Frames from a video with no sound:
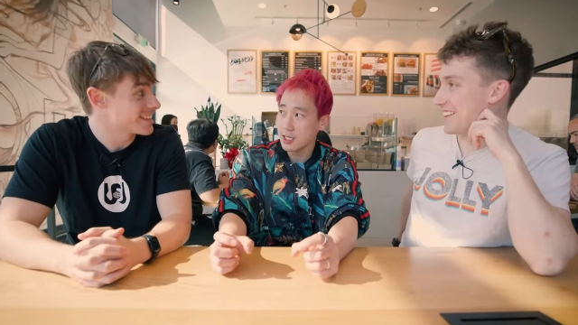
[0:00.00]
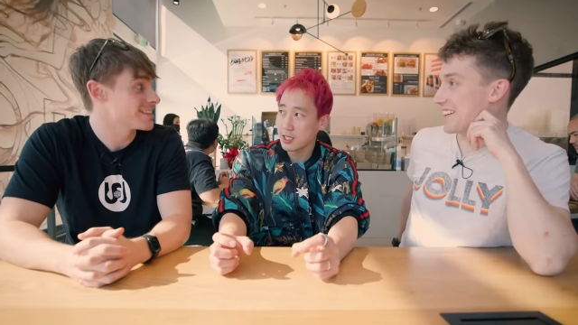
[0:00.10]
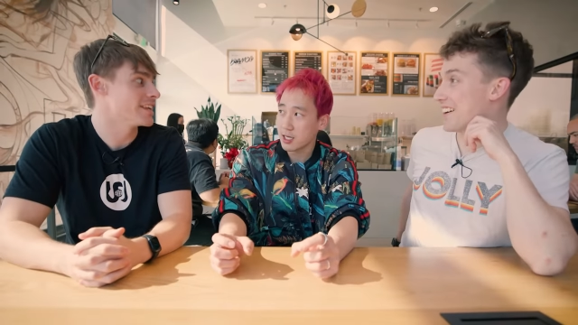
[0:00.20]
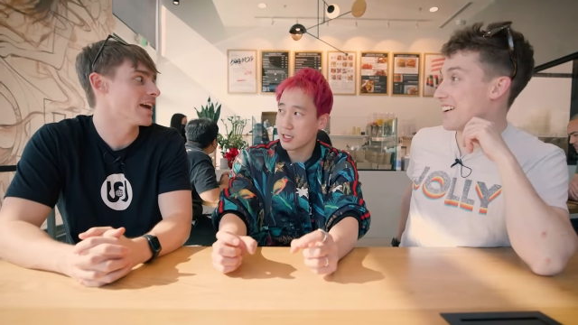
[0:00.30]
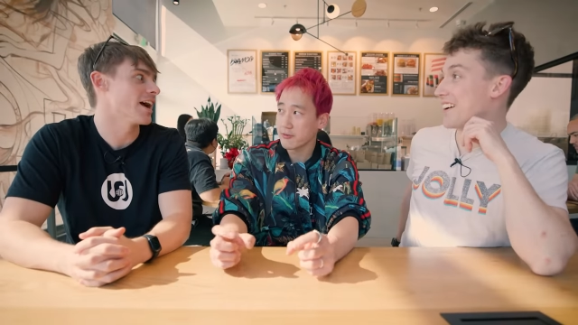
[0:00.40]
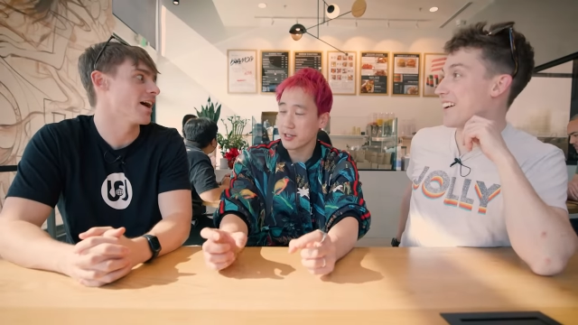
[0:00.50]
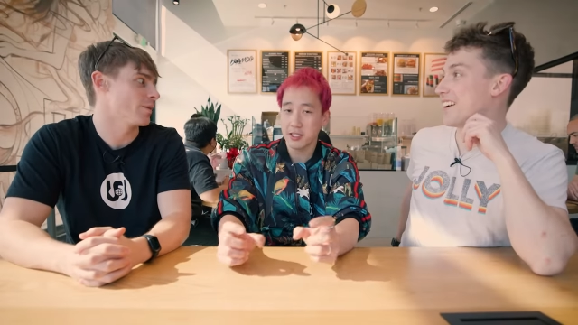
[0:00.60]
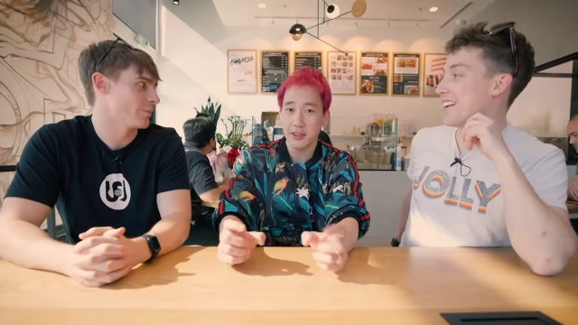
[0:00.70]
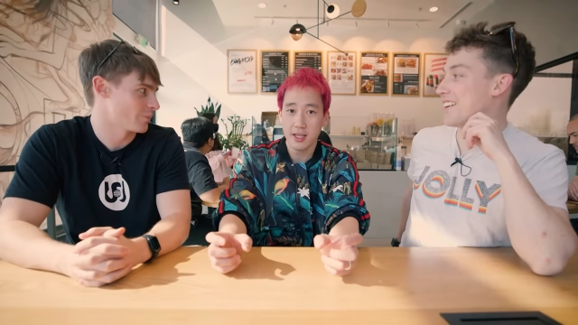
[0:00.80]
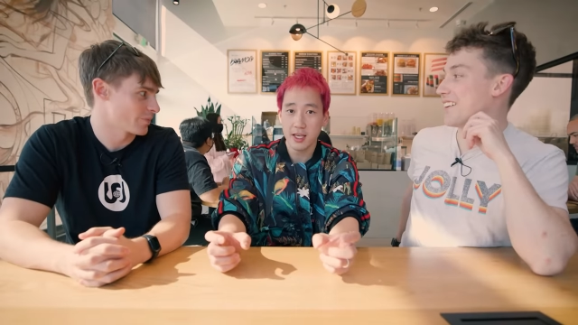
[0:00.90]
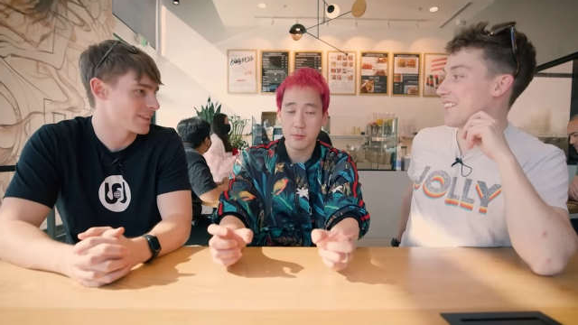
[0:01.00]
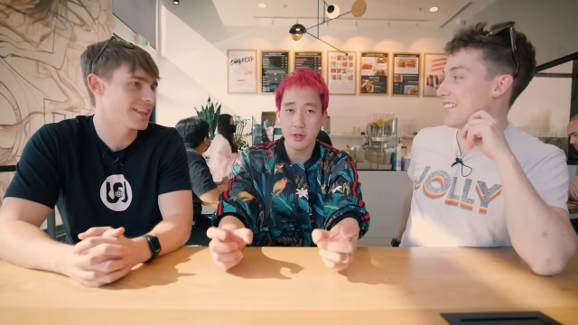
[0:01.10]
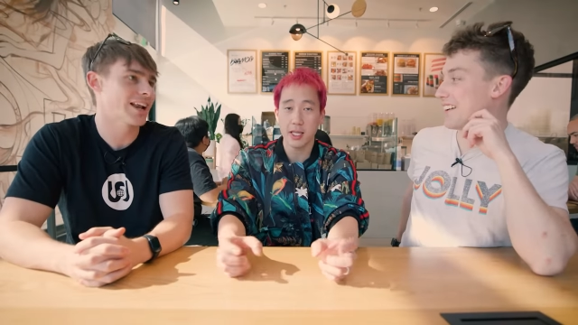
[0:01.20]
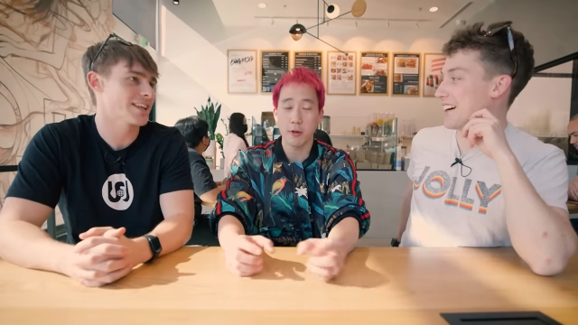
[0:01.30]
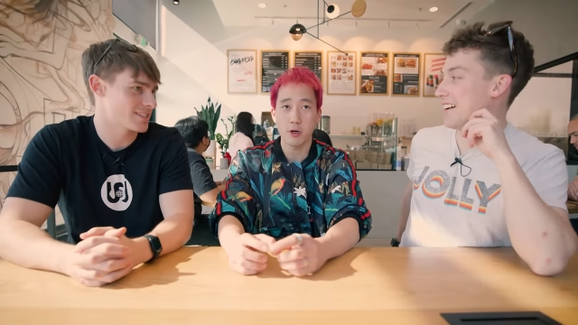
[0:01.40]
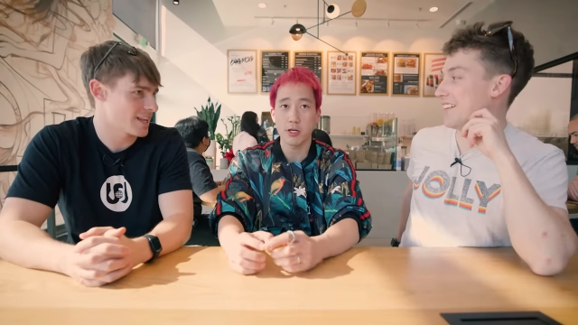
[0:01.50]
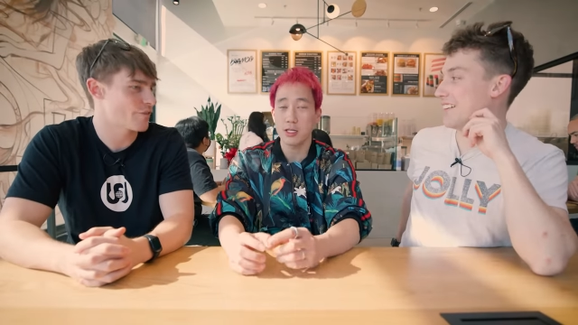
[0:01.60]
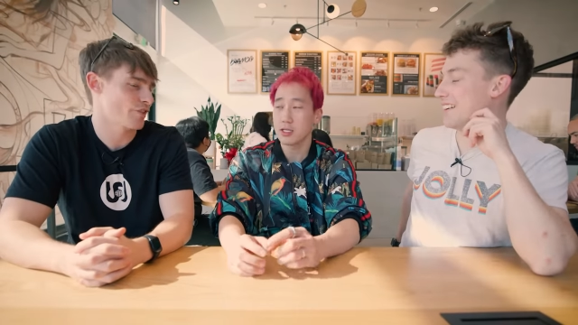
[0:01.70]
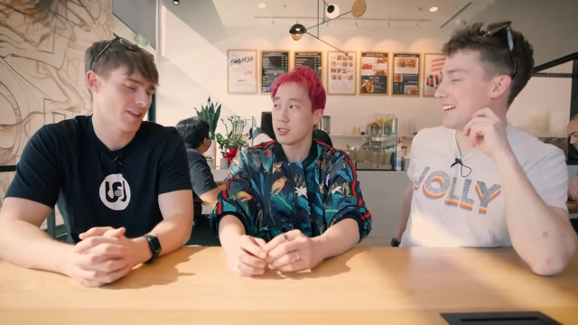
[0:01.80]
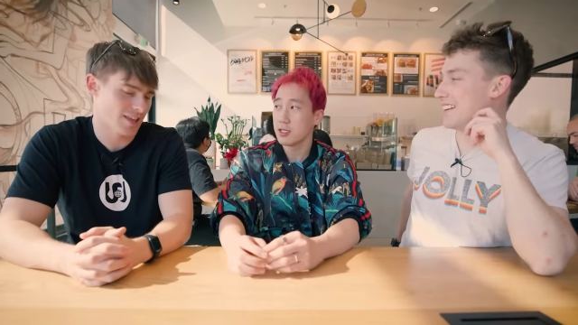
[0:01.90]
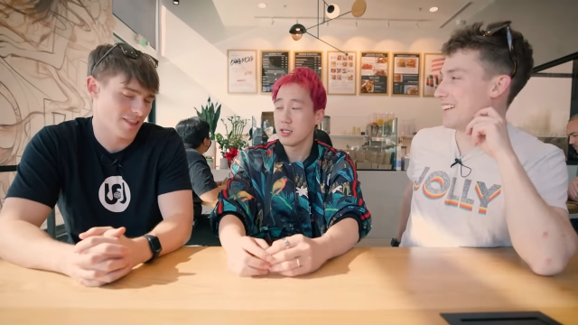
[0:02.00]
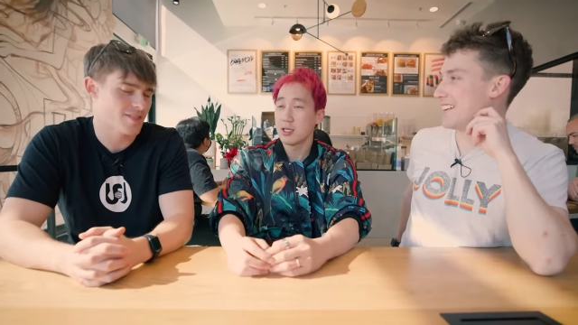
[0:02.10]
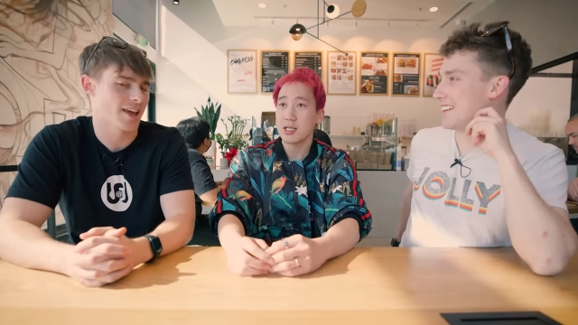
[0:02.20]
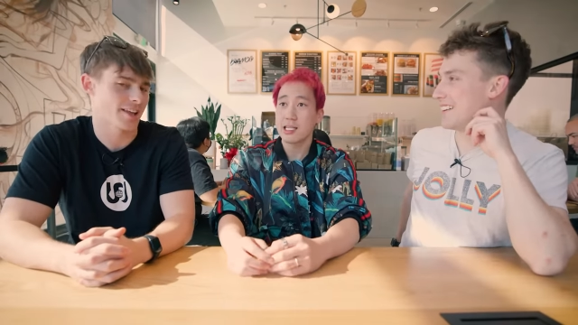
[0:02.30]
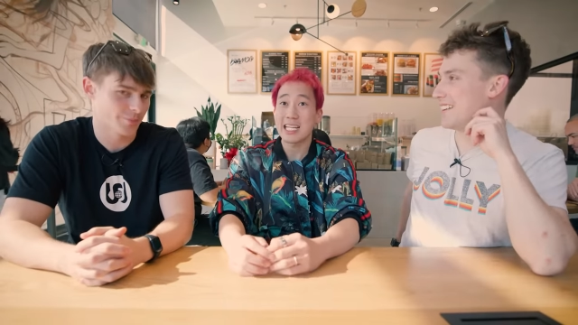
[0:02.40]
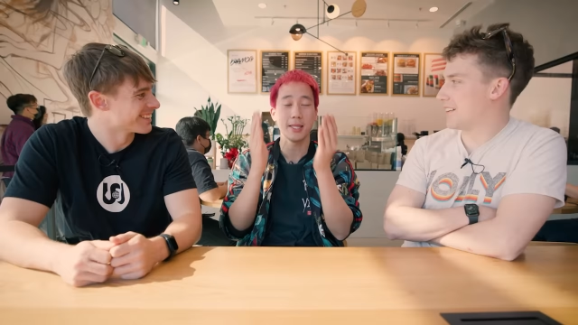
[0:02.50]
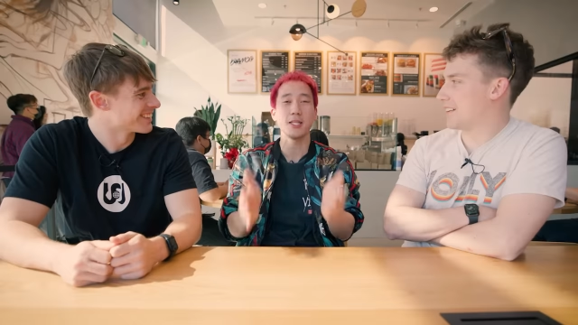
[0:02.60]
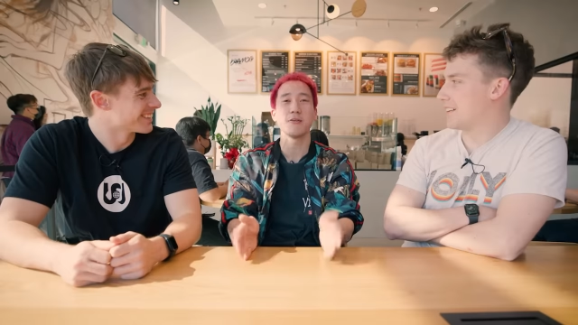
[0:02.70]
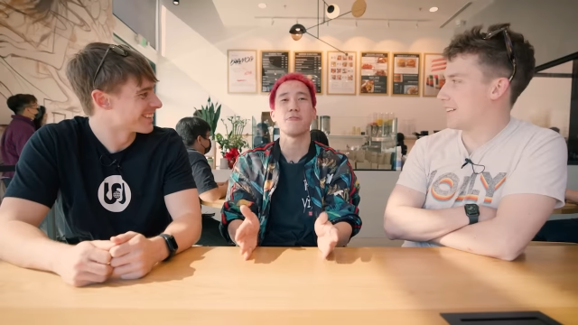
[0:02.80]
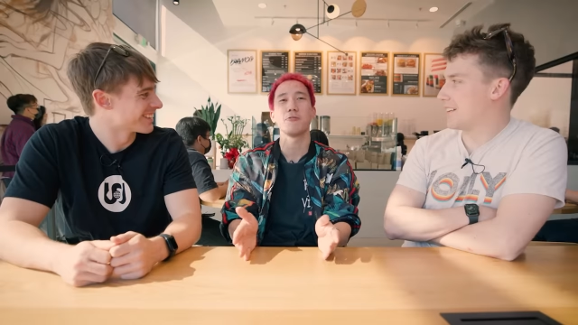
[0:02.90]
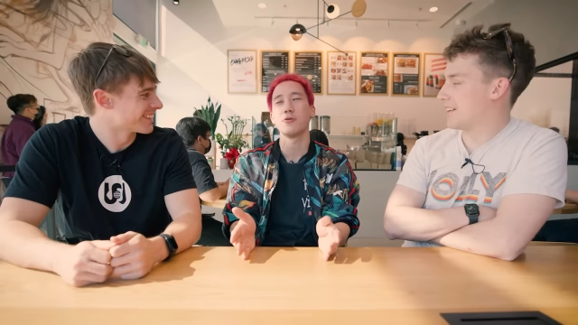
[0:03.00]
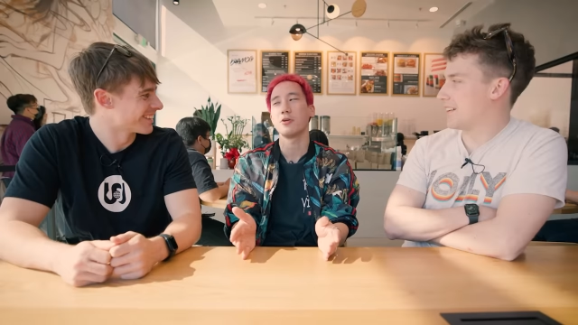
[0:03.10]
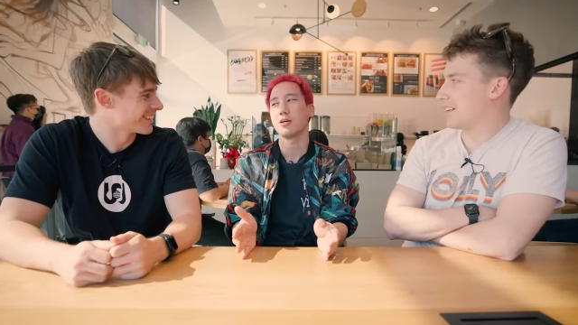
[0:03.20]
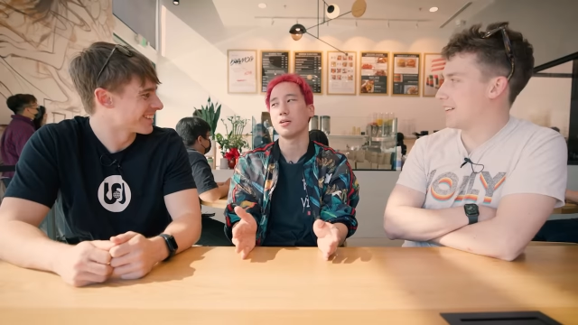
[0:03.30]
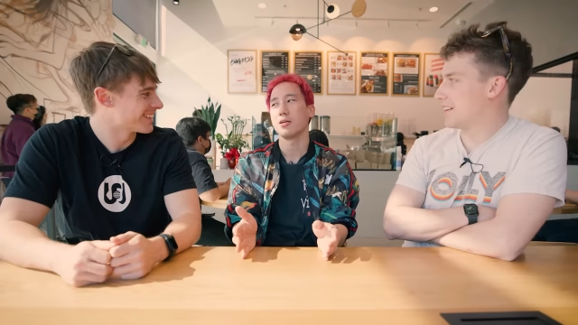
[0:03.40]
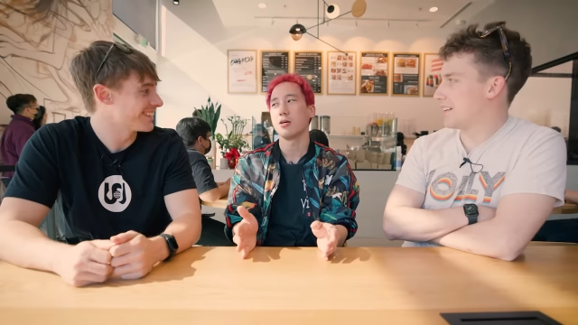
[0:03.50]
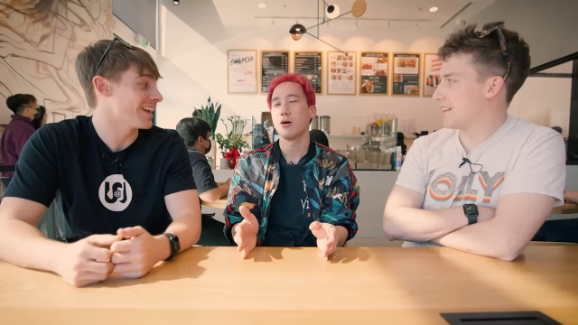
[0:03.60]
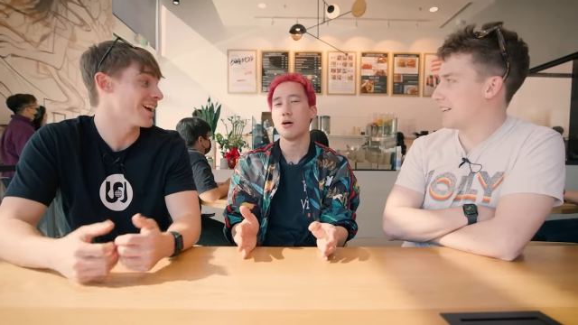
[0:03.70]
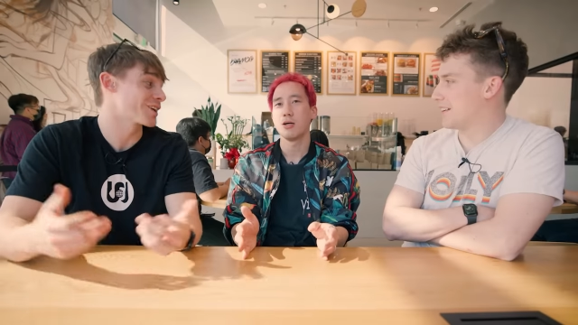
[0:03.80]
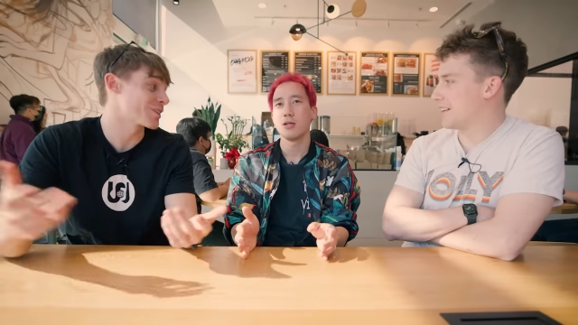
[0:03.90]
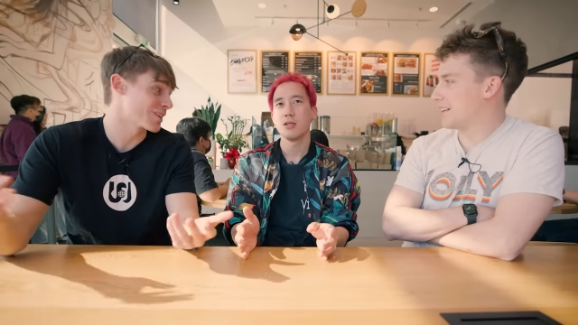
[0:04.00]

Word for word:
Speaker 1: Yeah. I don't know if that's a thing, but that they were definitely a thing. And then the food the uh,